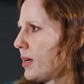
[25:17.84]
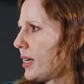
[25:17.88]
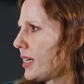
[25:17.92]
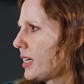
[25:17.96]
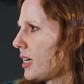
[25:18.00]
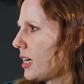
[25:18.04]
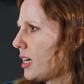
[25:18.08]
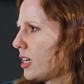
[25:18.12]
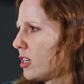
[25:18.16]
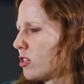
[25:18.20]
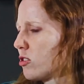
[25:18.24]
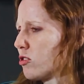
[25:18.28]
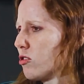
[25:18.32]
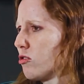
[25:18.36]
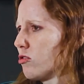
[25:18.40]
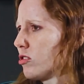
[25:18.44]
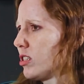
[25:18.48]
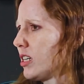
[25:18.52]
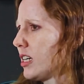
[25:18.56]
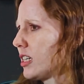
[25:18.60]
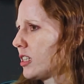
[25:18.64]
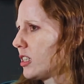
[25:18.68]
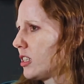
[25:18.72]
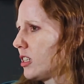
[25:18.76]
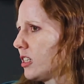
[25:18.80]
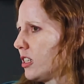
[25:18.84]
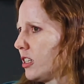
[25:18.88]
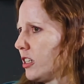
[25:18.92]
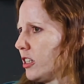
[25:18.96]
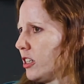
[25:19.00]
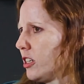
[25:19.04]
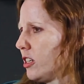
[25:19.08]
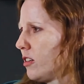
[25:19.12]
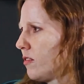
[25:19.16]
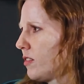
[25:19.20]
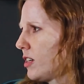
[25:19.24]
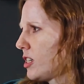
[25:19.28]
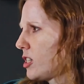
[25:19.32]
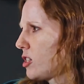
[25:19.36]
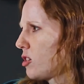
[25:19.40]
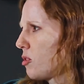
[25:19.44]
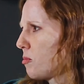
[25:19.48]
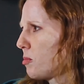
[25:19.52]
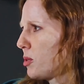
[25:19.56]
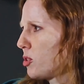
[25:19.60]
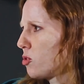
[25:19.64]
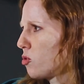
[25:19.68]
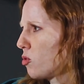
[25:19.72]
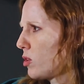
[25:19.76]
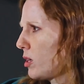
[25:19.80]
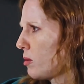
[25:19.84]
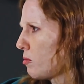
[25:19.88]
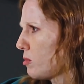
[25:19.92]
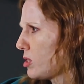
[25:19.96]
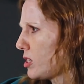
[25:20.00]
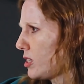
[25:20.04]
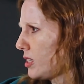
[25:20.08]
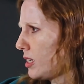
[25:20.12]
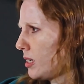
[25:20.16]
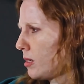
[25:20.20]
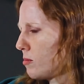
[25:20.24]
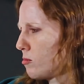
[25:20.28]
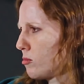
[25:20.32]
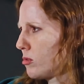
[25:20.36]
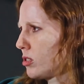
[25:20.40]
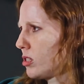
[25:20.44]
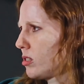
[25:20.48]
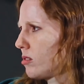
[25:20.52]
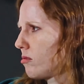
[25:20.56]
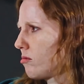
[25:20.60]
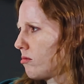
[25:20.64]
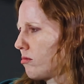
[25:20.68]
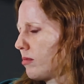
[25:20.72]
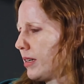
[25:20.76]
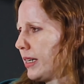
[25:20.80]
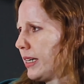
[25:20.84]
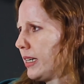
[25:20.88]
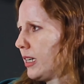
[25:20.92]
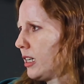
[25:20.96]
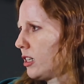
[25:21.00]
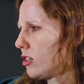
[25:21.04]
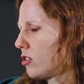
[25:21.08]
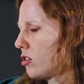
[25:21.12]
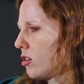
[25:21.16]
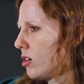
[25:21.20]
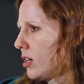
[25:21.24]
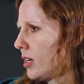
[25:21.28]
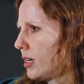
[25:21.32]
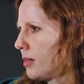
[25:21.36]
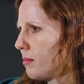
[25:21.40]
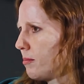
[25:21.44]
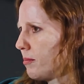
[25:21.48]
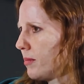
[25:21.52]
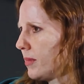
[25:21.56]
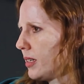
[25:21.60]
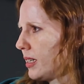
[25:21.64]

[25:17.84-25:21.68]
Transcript: they can contact the University of Pretoria Museums anytime,